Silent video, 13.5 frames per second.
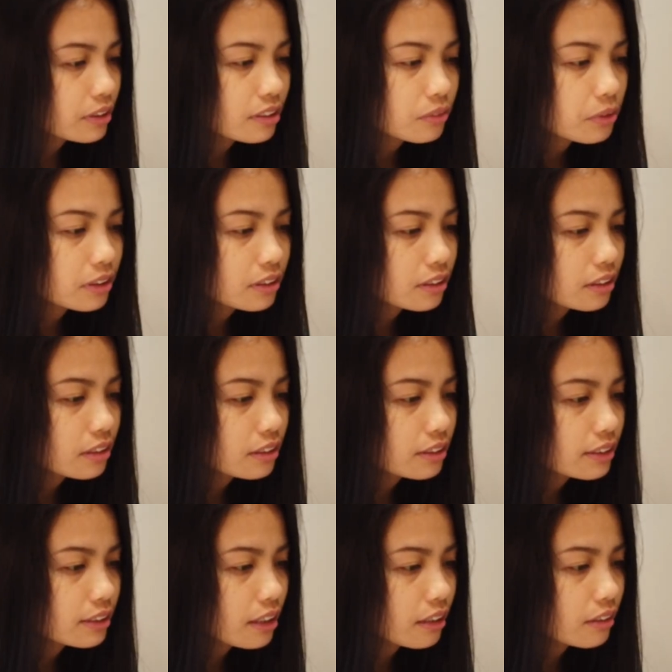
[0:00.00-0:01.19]
What did
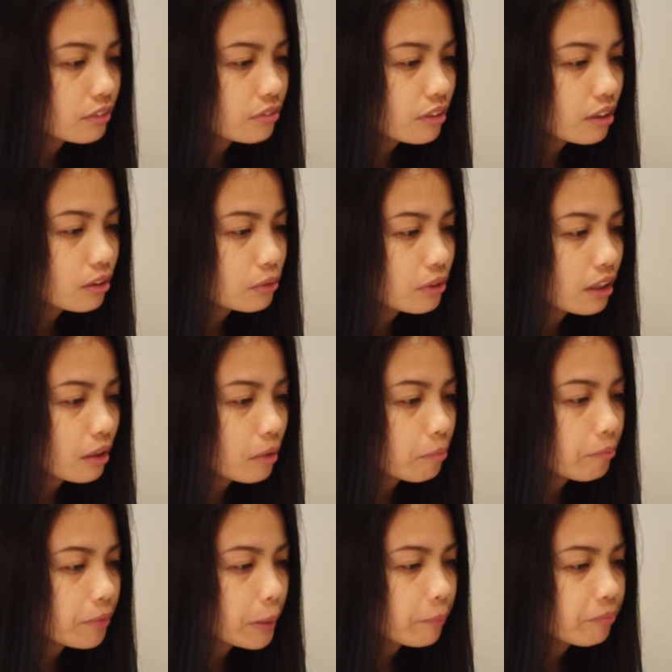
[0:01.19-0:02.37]
he say following up?